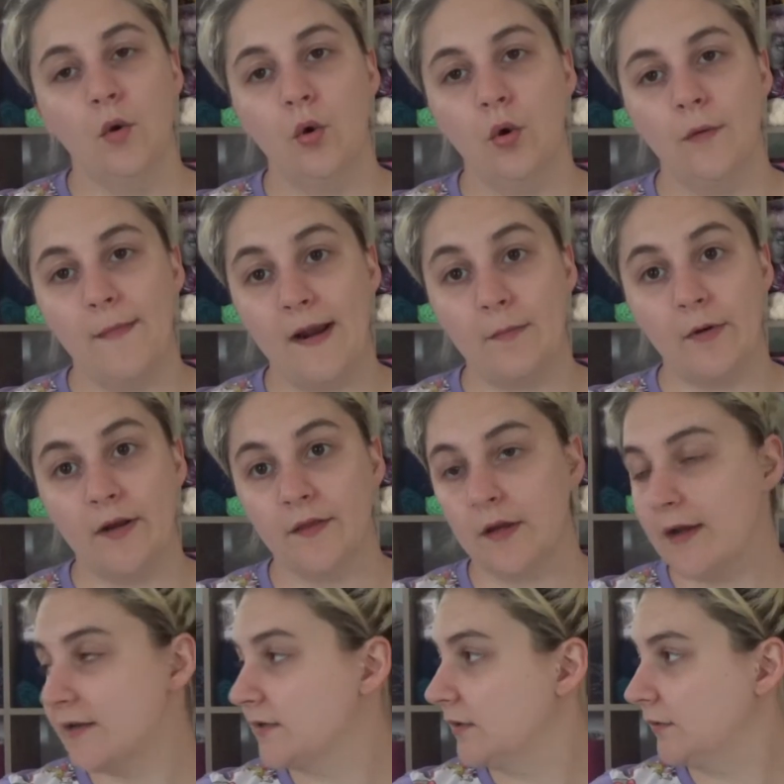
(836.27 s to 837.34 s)
I'm out of breath,
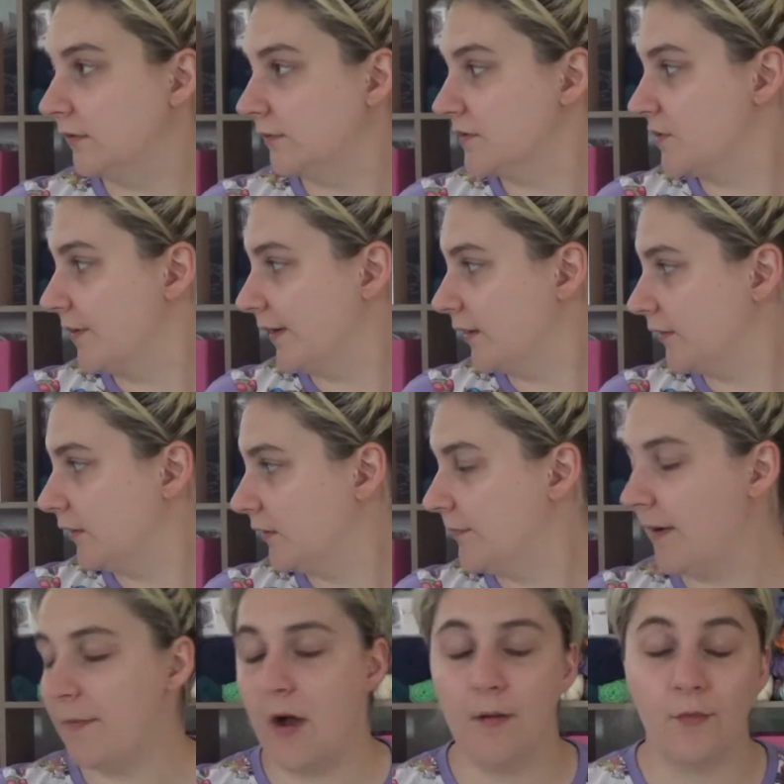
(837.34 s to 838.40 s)
guys. I don't know what's going on here. My
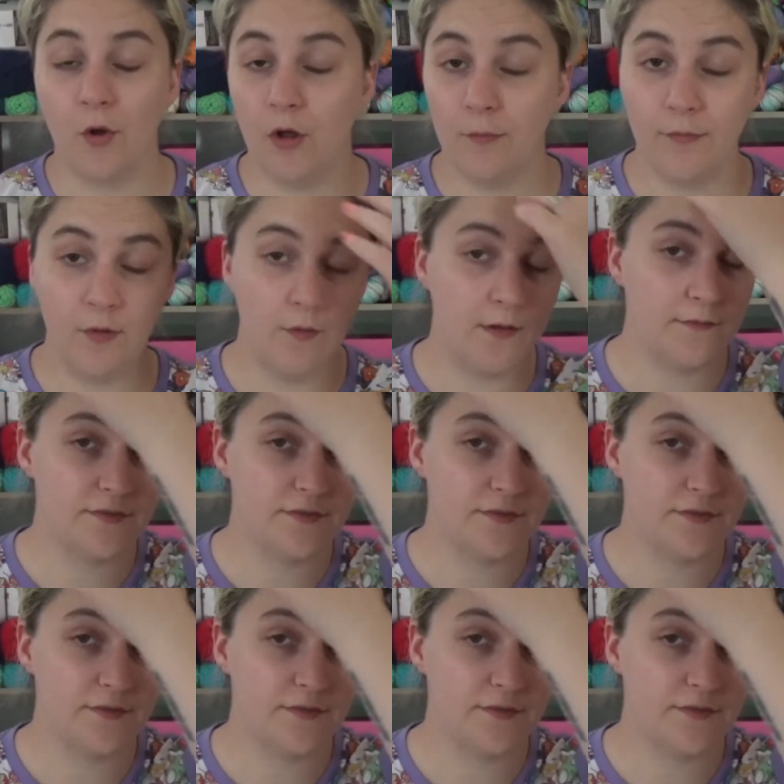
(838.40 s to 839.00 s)
mom called me while I was